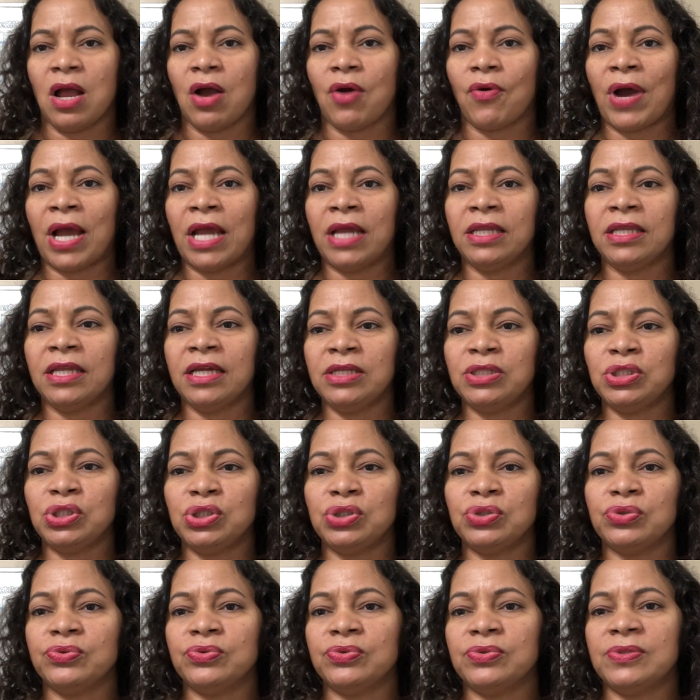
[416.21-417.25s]
Why they
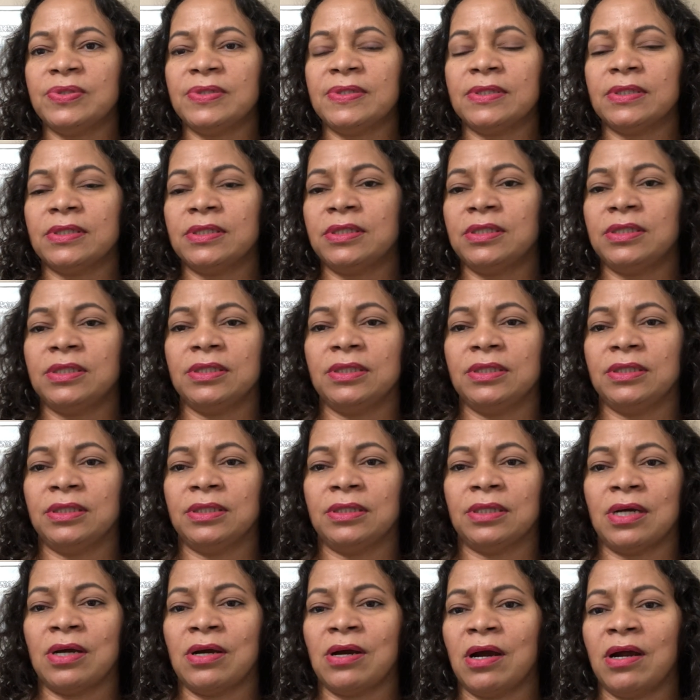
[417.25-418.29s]
choose such
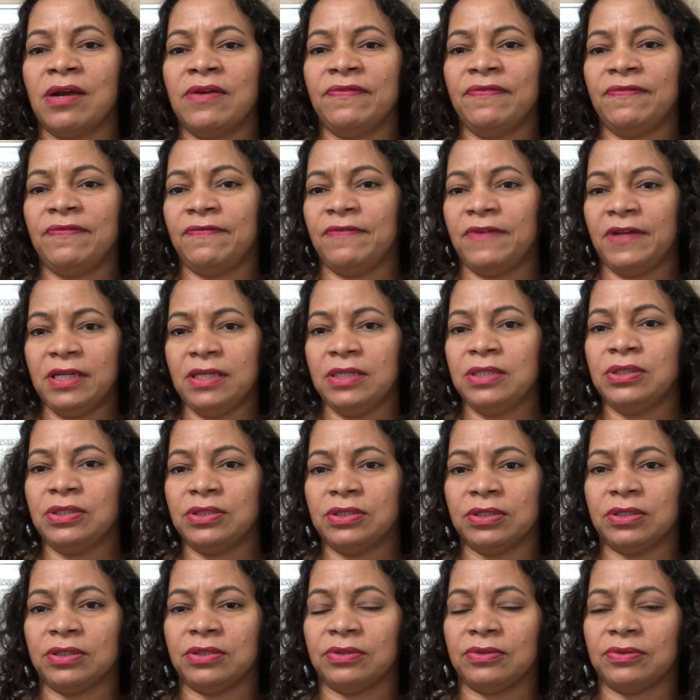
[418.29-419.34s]
a hard things
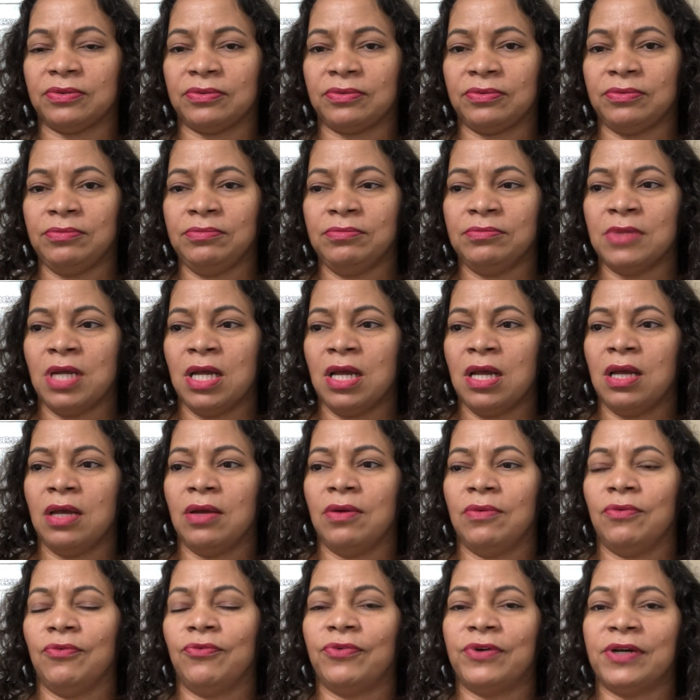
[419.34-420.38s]
to do?
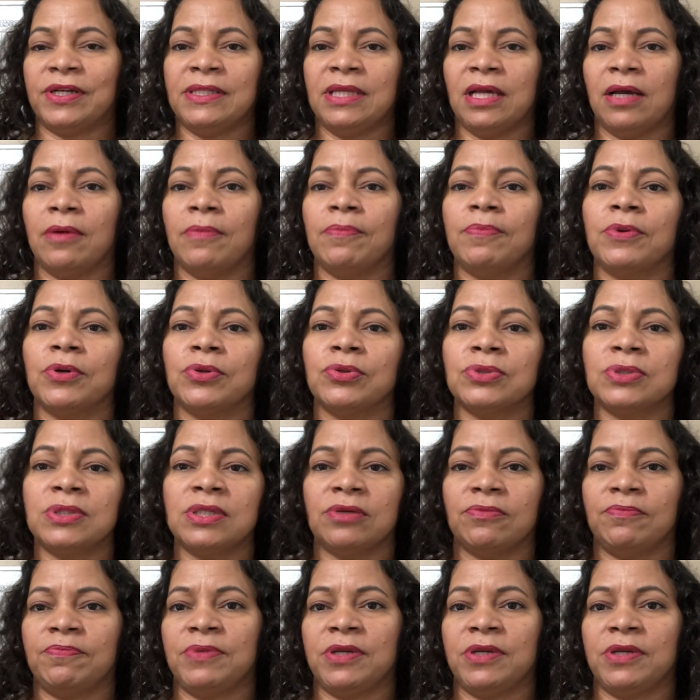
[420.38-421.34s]
For example, some